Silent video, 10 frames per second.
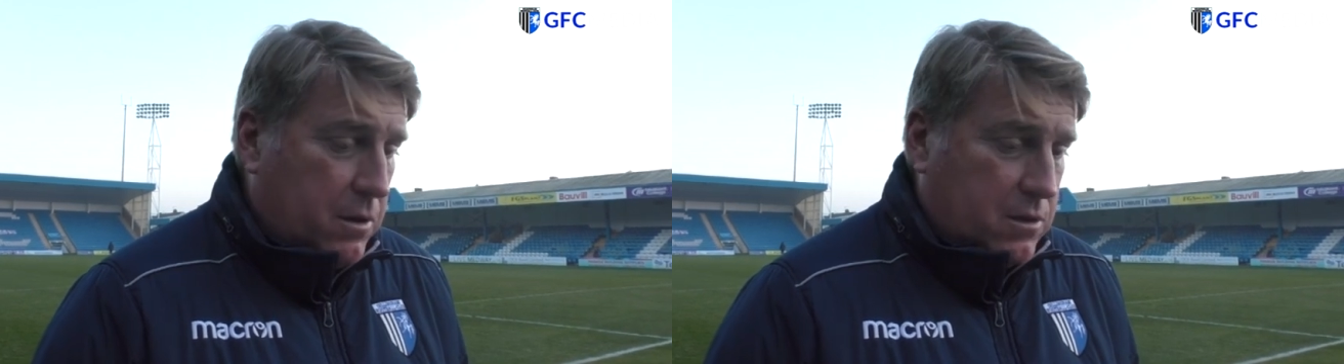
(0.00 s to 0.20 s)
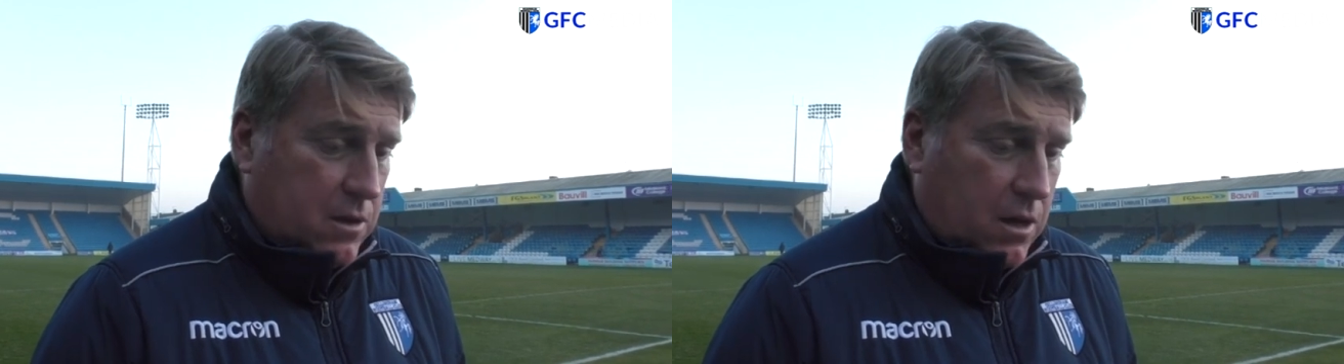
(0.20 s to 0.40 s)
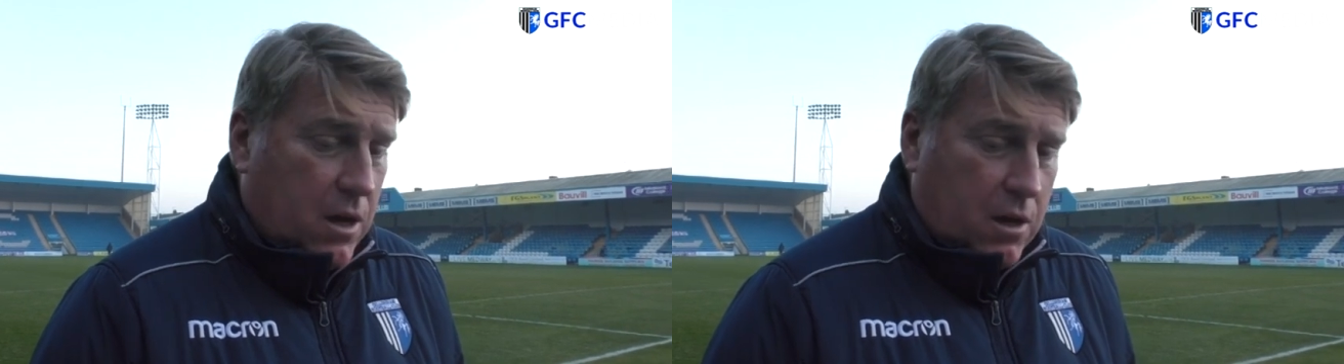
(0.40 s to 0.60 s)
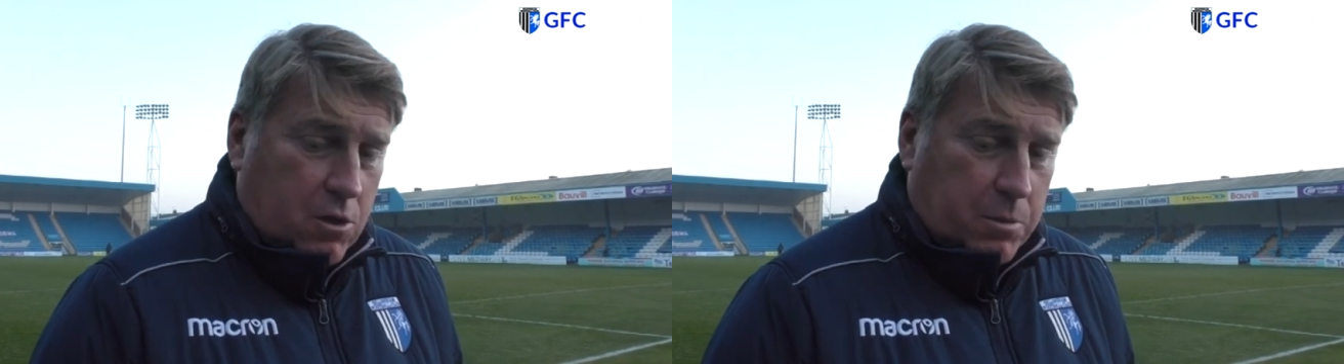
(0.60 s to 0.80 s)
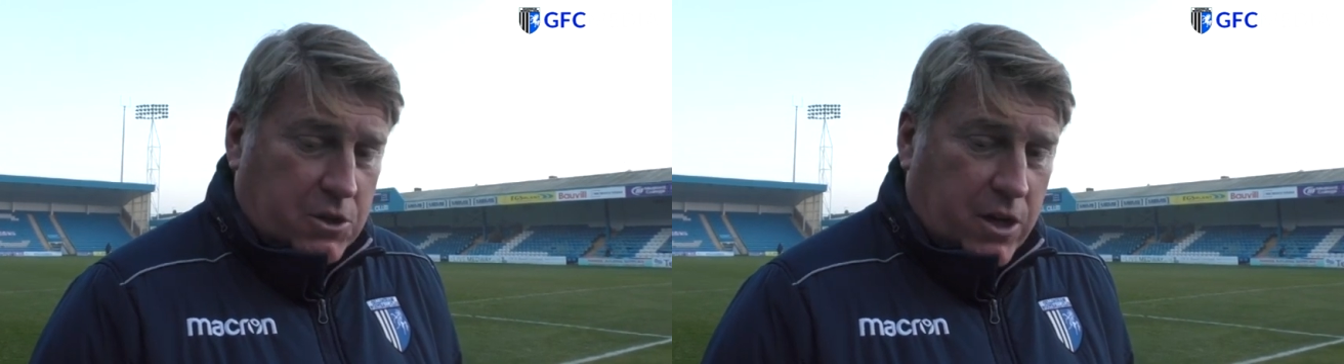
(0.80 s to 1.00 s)
But uh,
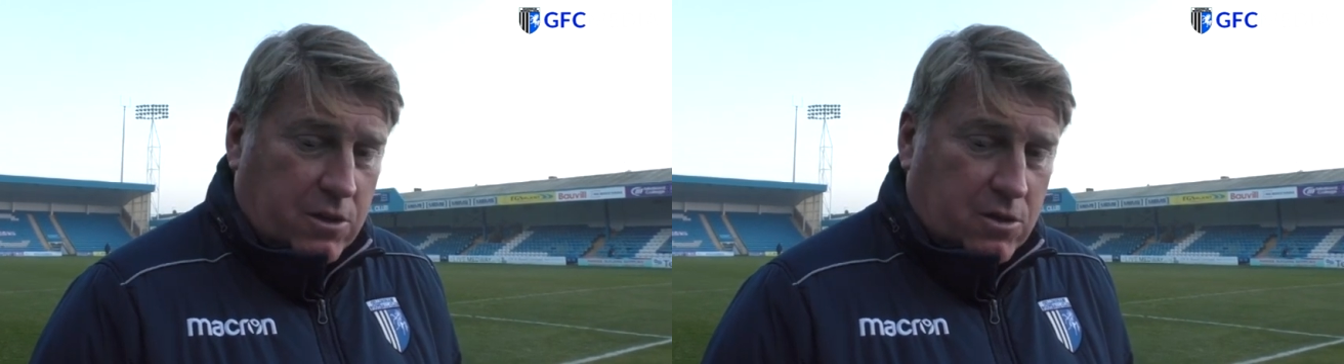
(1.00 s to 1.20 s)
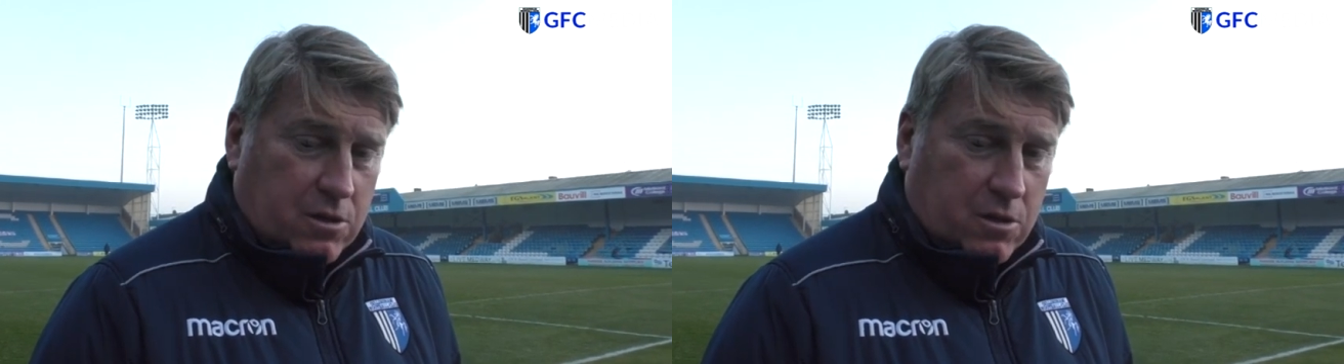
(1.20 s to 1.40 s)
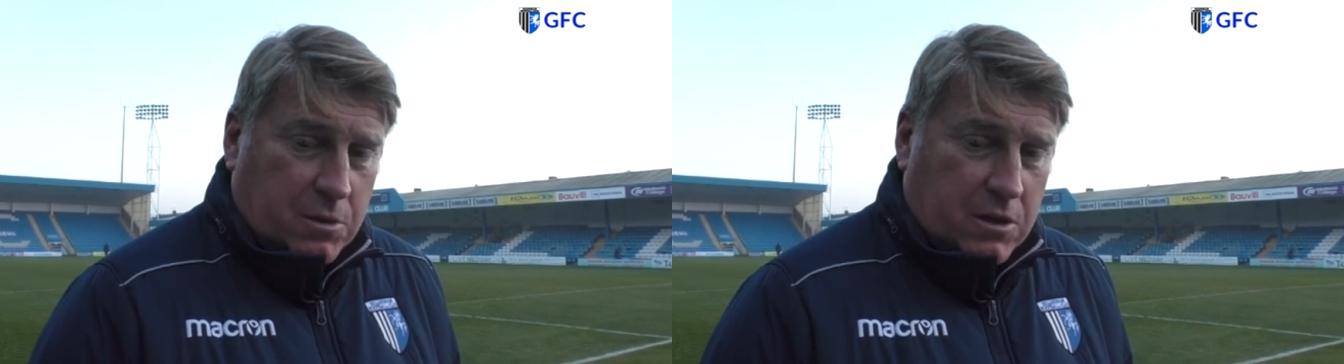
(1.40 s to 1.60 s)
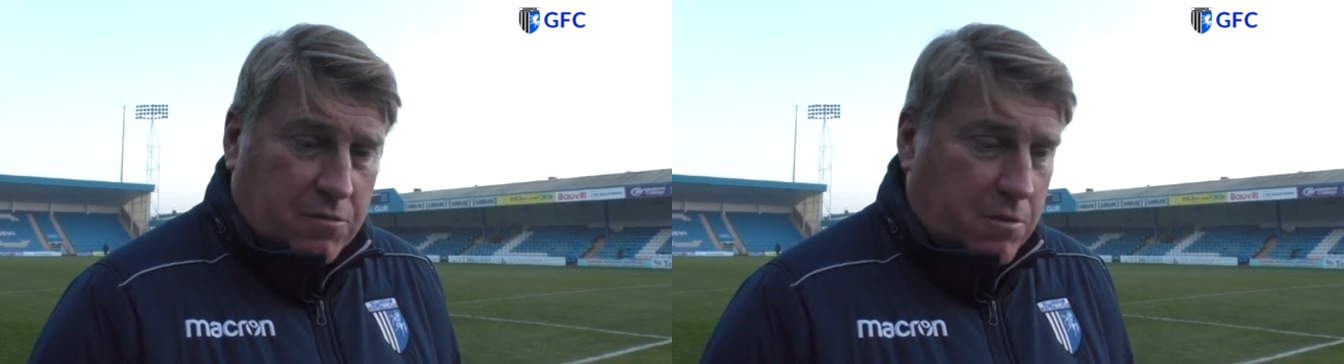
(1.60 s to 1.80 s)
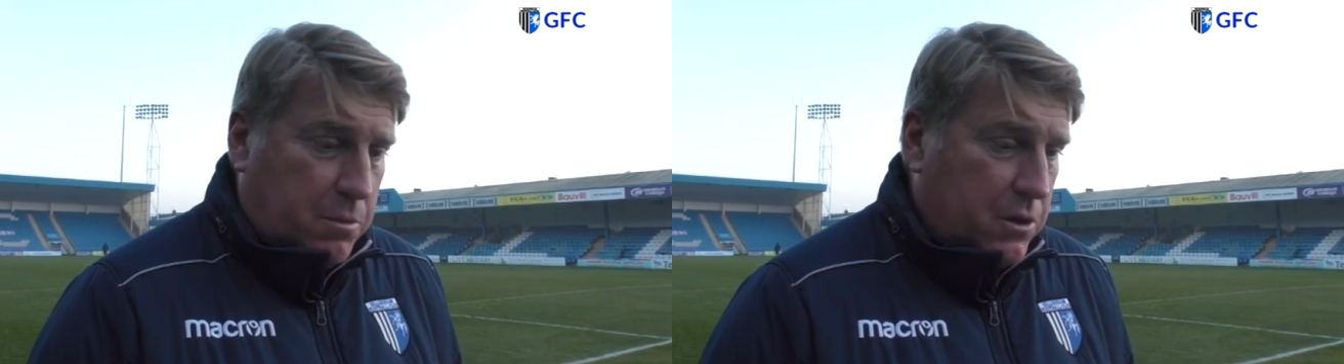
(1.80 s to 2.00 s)
there'll be changes. There'll be
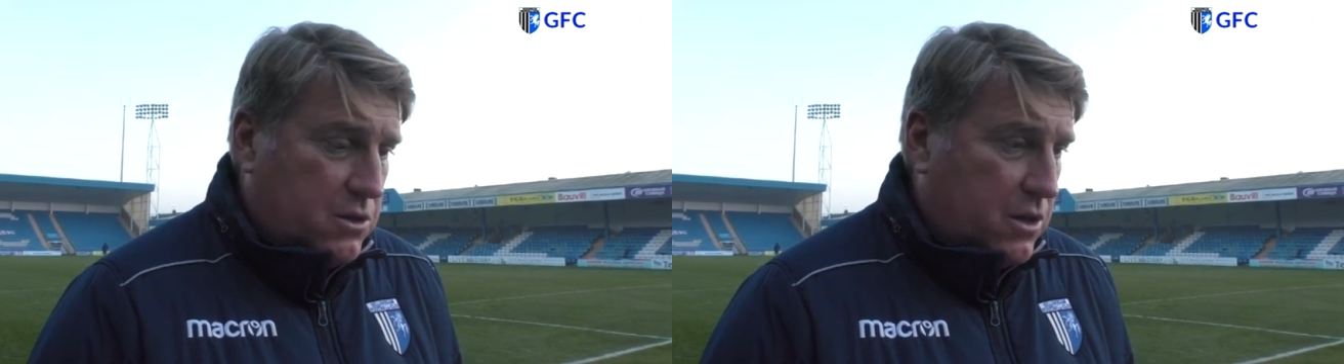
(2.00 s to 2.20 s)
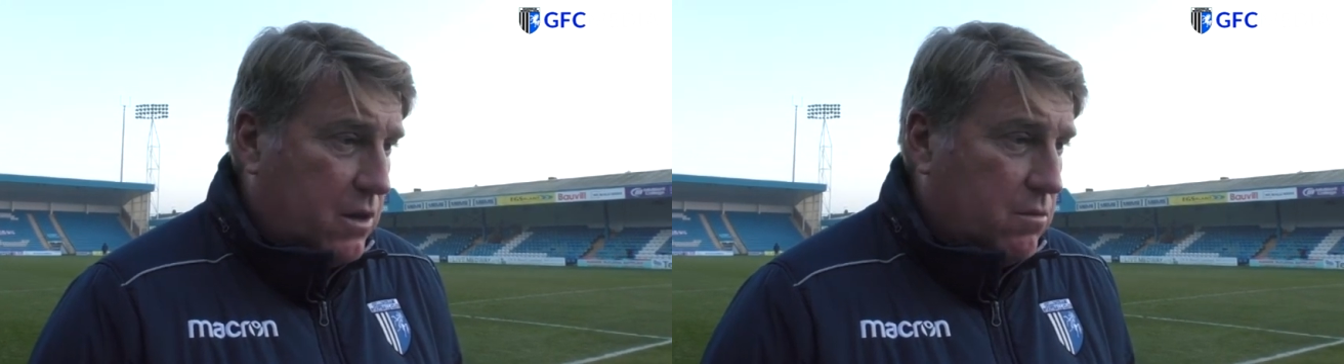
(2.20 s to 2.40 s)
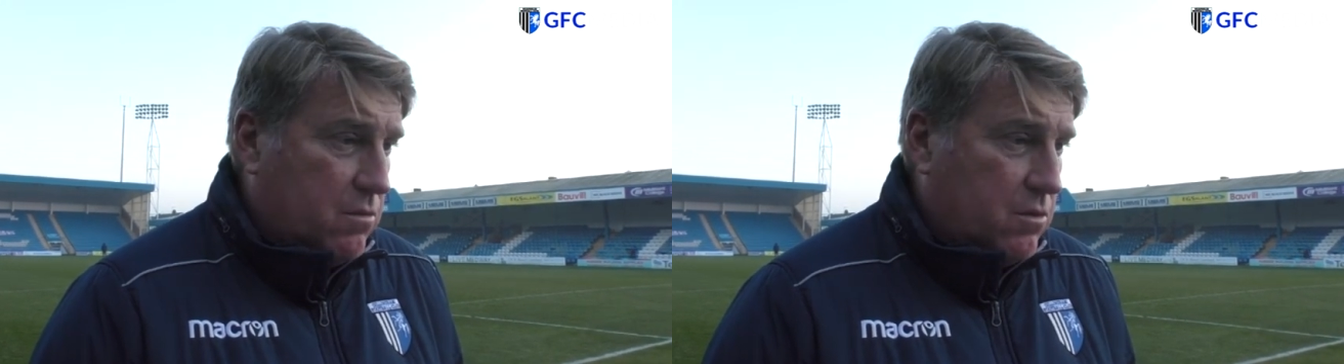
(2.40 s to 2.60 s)
different personnel.